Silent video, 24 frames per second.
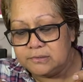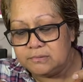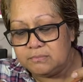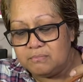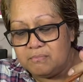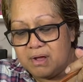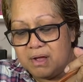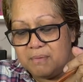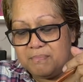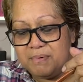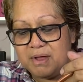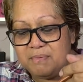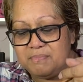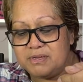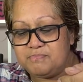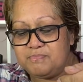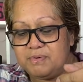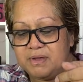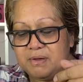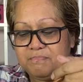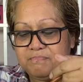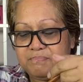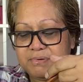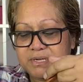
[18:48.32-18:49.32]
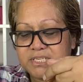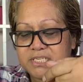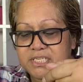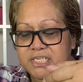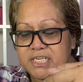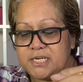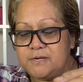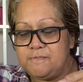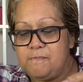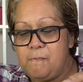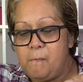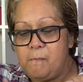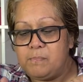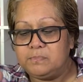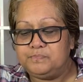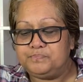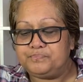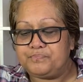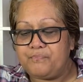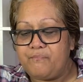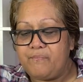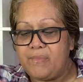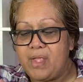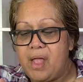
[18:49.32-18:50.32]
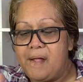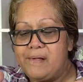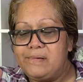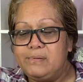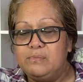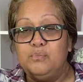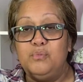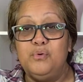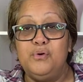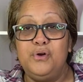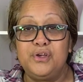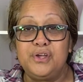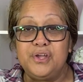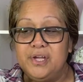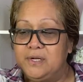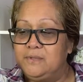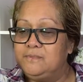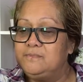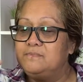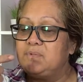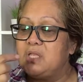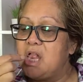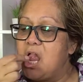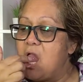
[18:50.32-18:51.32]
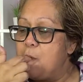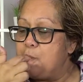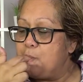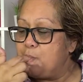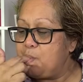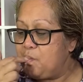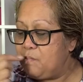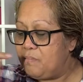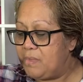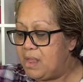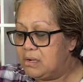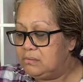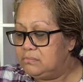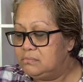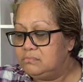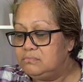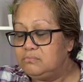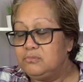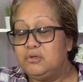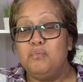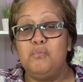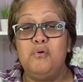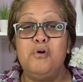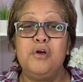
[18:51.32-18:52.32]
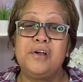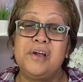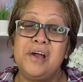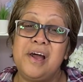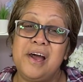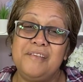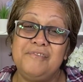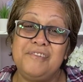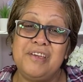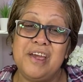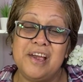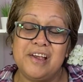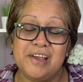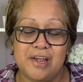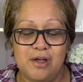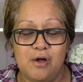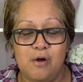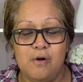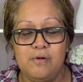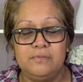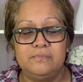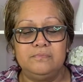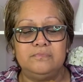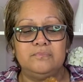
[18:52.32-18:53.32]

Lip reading: My baby's been busy working. Work hard, that girl.